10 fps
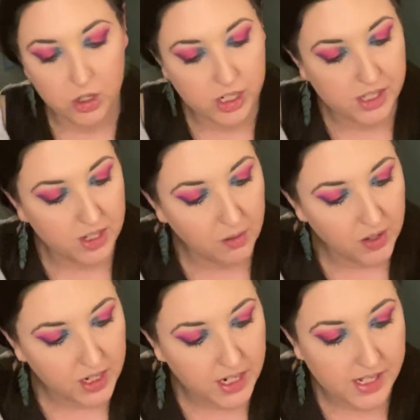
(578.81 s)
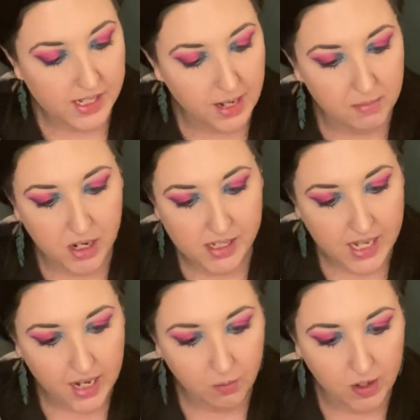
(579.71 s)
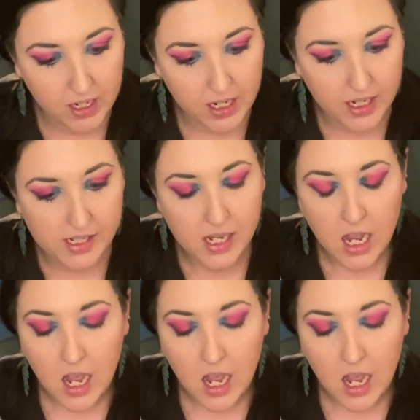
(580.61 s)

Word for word: She doesn't know what it is, and I'm not saying what it is.